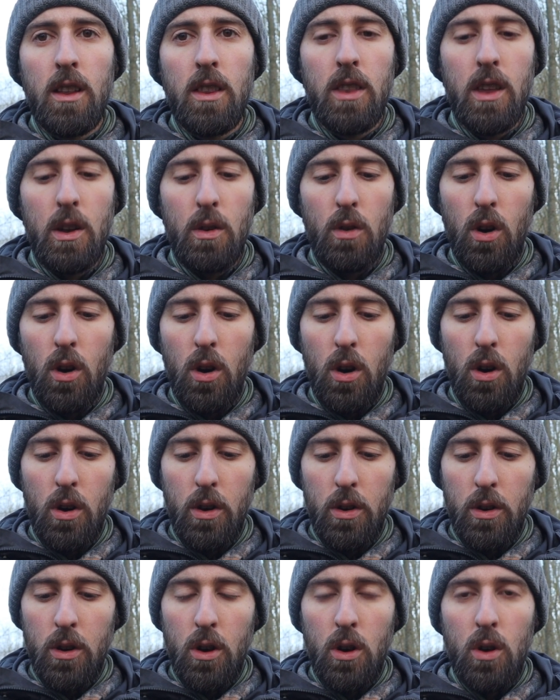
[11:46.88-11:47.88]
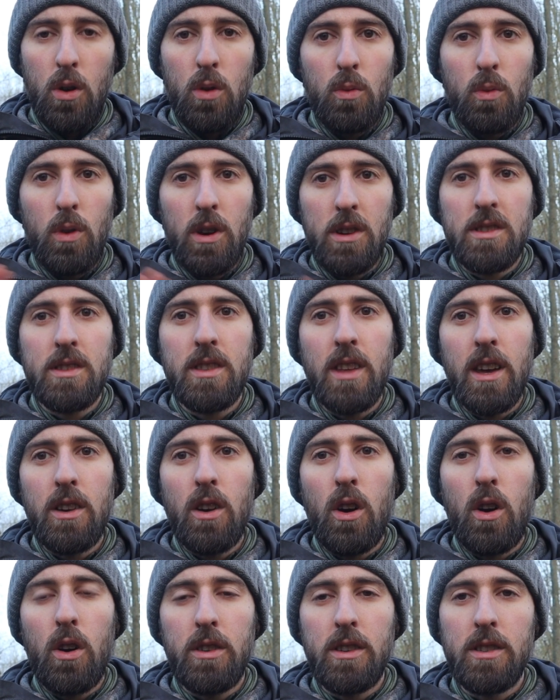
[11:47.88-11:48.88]
There are ones
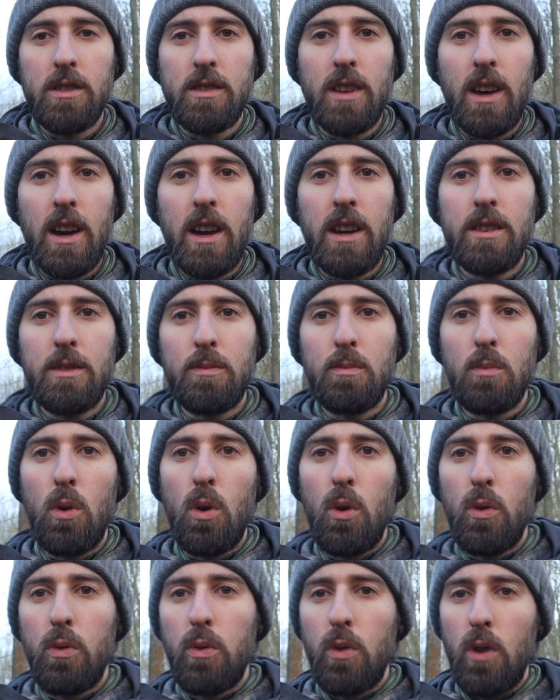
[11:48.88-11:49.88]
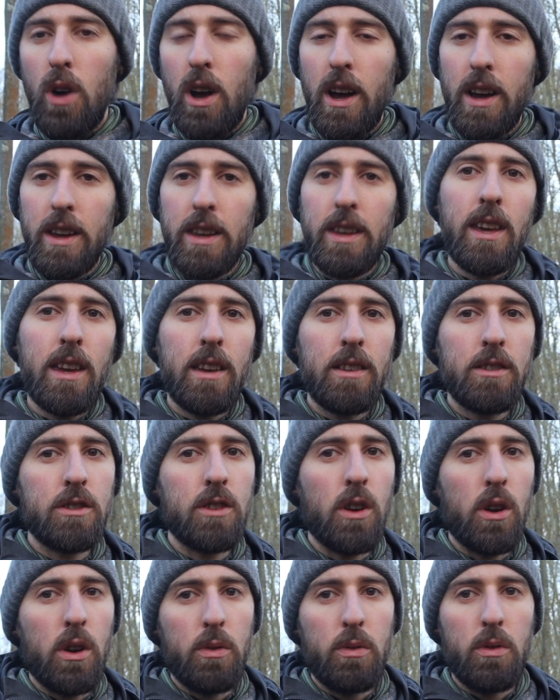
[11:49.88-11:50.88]
that are designed more for hiking,
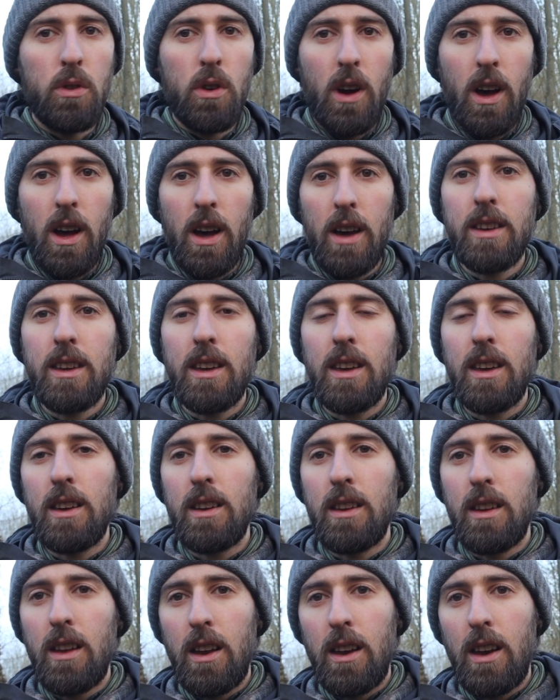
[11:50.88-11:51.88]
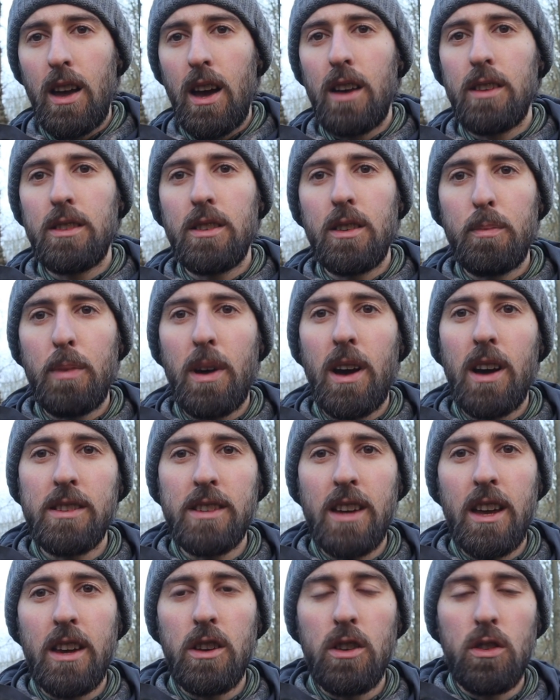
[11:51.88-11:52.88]
so if you're hiking and out and
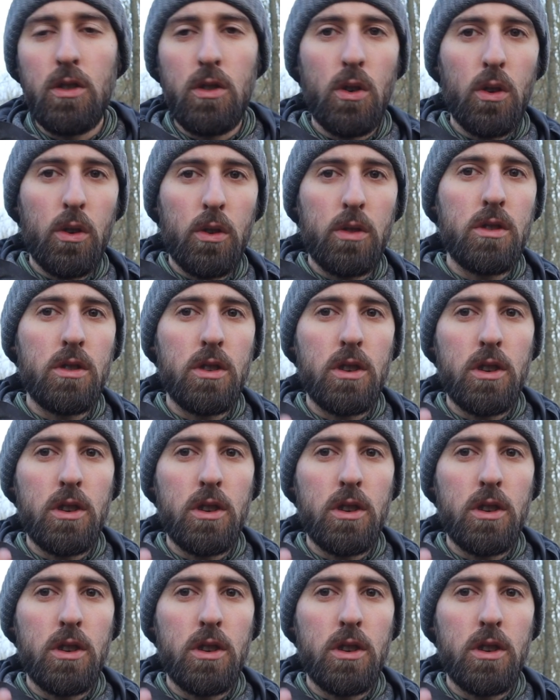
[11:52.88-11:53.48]
about and you're not